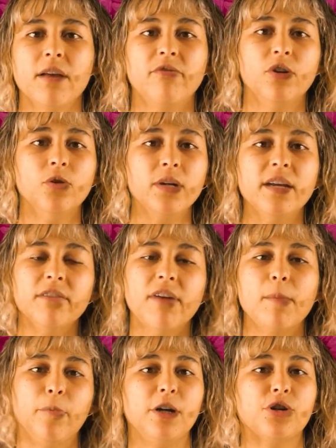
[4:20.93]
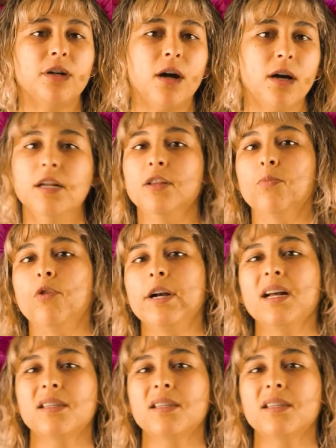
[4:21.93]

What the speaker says: If you don't get your vibration on in the morning,